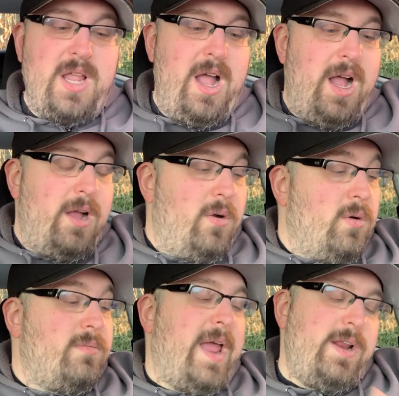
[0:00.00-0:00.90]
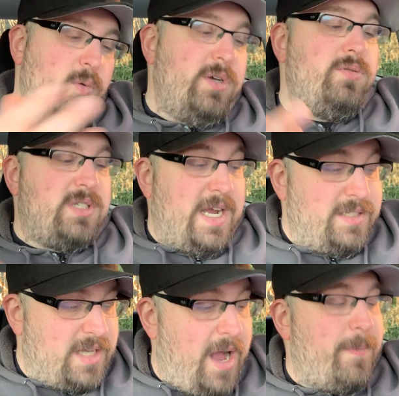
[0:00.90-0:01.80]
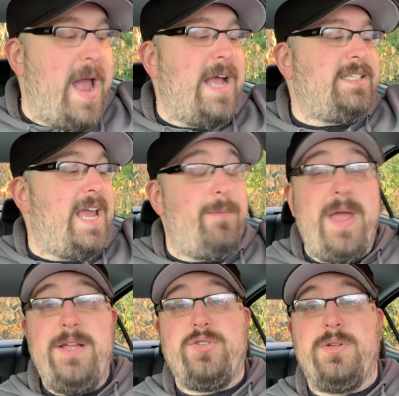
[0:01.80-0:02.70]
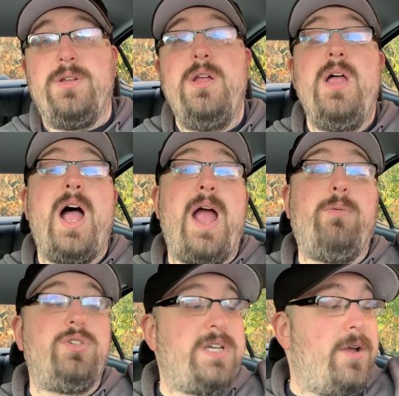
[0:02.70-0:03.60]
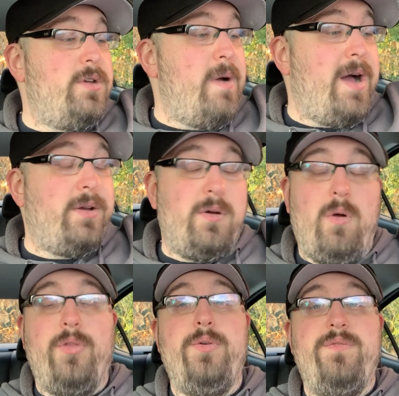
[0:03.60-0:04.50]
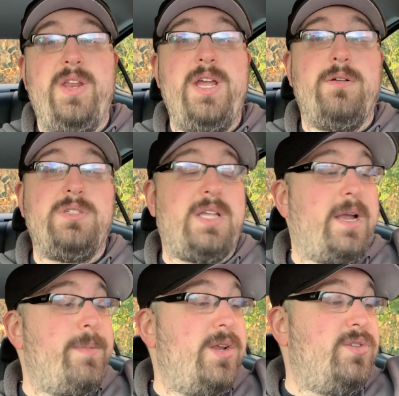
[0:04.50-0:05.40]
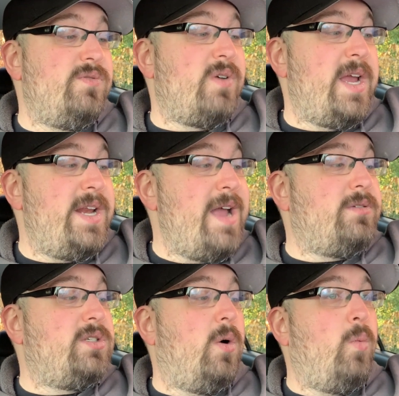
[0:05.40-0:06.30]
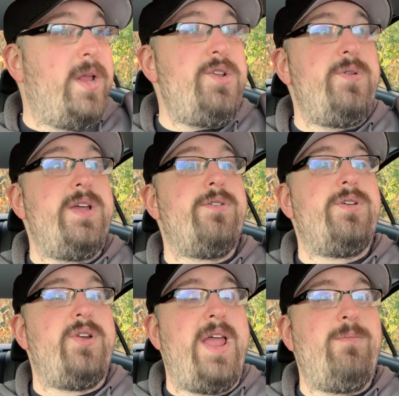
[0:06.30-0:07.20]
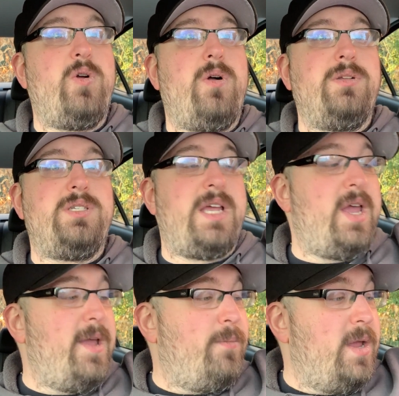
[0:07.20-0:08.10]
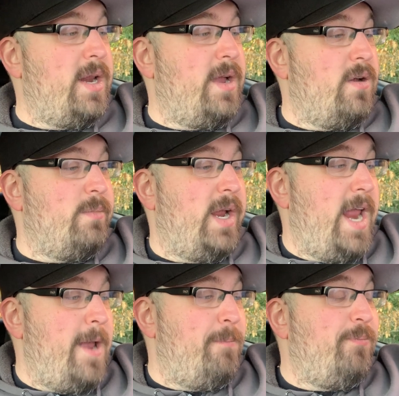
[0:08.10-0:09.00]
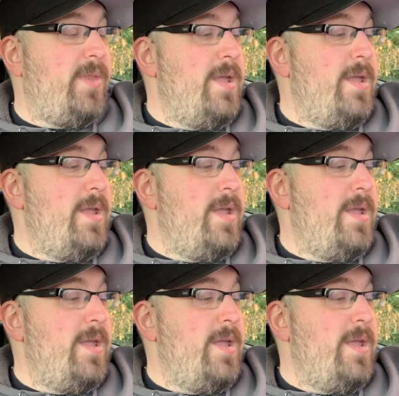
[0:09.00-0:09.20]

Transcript: uh, or anyone who signs up as a patron, I will shout you out in all new videos like I'm going to do right now. So when you hear your name called, say, hey, Pete, I heard my name.